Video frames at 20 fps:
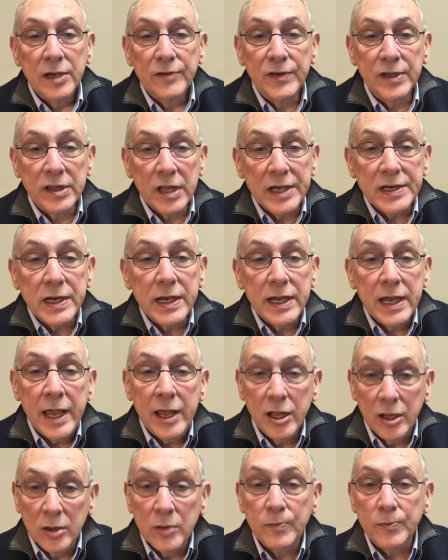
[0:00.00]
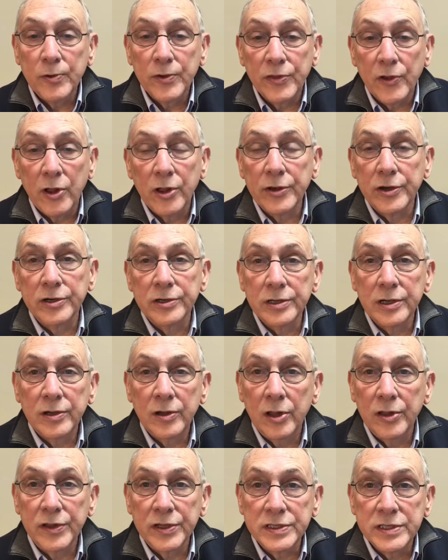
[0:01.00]
If you'd like help with all your
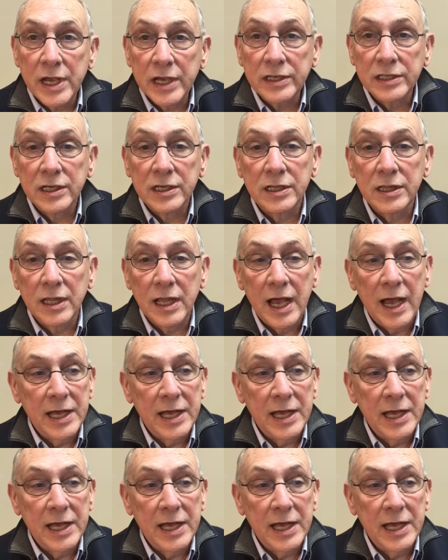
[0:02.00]
all the technical